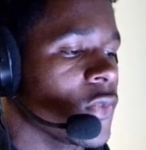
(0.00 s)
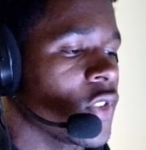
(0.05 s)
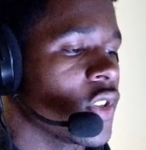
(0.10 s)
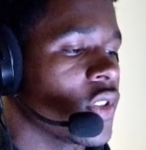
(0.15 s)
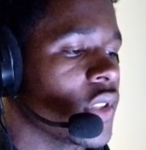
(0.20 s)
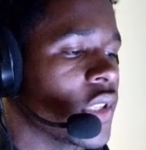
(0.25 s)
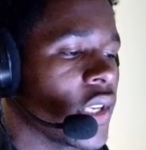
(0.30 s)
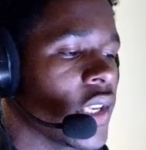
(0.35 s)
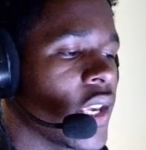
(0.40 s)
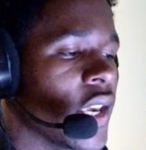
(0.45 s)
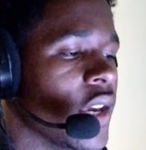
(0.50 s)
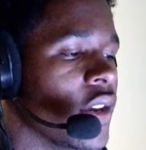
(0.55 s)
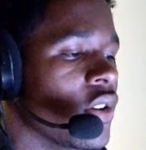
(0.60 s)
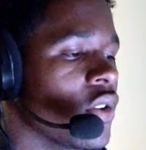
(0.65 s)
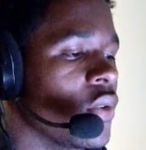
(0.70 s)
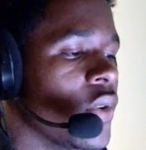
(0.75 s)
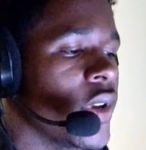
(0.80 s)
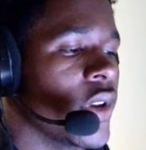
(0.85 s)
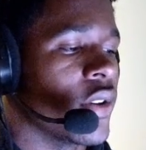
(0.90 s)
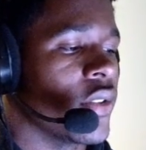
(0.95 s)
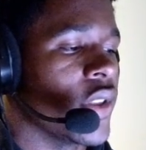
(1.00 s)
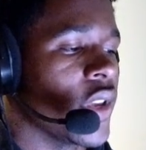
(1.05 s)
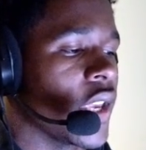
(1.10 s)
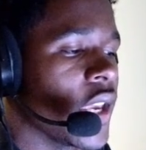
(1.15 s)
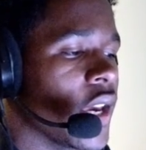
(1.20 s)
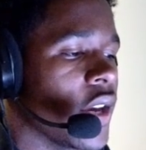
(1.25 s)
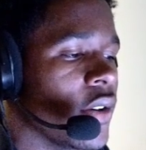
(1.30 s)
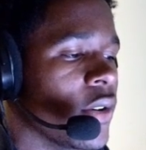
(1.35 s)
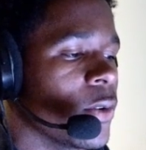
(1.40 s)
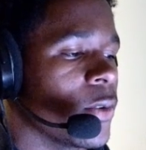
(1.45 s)
They can't go here, they
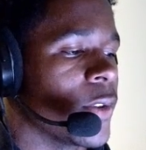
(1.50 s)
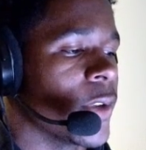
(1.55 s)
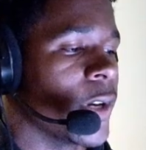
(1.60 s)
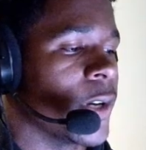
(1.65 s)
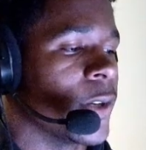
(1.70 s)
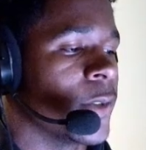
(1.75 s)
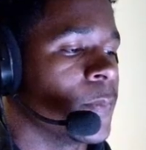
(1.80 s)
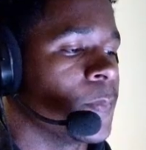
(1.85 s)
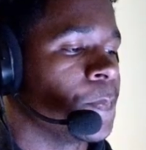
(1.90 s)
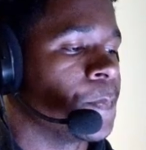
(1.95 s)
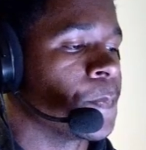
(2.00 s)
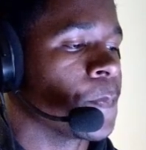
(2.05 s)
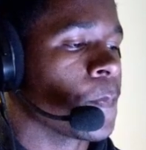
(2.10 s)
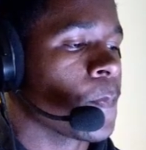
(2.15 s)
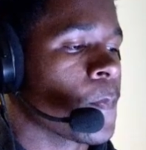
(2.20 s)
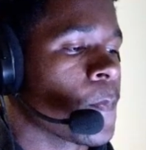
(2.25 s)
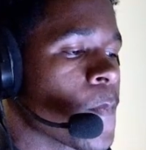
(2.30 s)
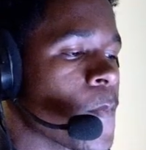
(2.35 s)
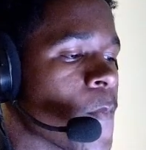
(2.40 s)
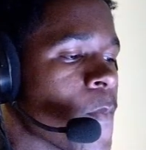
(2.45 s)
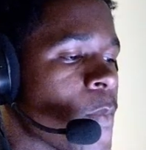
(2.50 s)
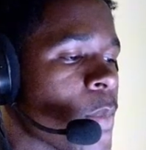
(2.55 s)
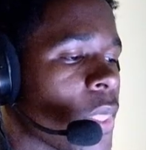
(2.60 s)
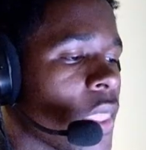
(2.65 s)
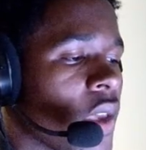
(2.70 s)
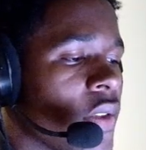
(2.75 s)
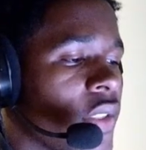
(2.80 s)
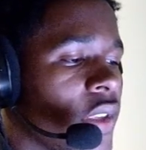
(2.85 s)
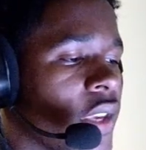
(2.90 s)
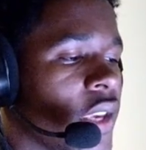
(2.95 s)
can't go there,
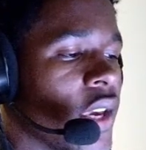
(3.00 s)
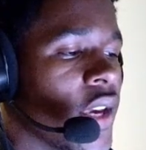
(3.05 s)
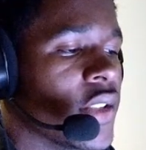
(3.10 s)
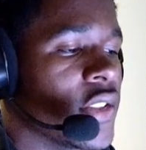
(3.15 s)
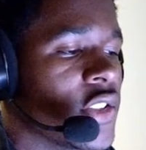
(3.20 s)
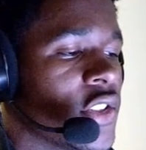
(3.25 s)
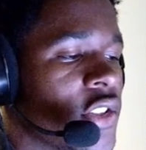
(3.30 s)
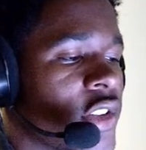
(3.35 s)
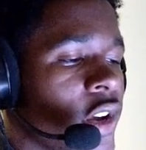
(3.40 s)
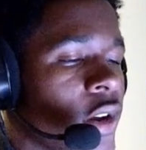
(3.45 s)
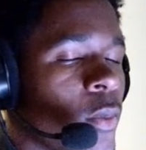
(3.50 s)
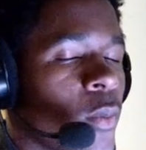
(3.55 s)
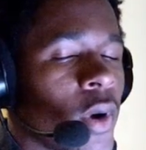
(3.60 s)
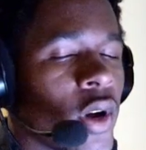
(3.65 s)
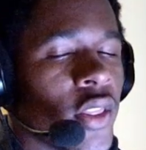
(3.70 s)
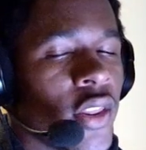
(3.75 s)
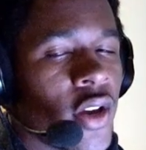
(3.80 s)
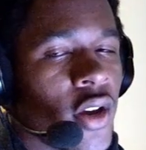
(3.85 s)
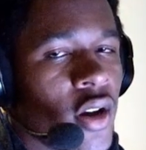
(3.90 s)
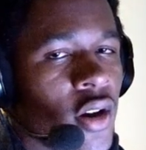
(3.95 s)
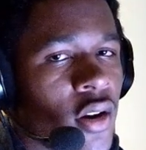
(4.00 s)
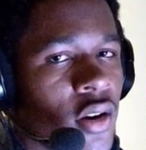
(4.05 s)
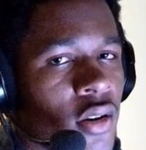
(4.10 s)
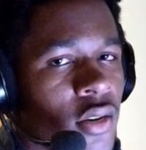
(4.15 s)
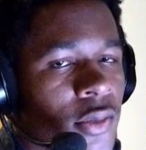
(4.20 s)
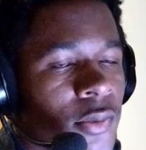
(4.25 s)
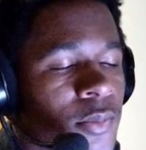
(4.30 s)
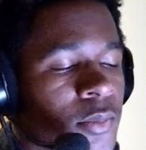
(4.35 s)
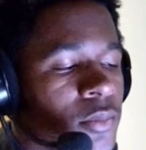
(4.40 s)
and they can't stay where they are.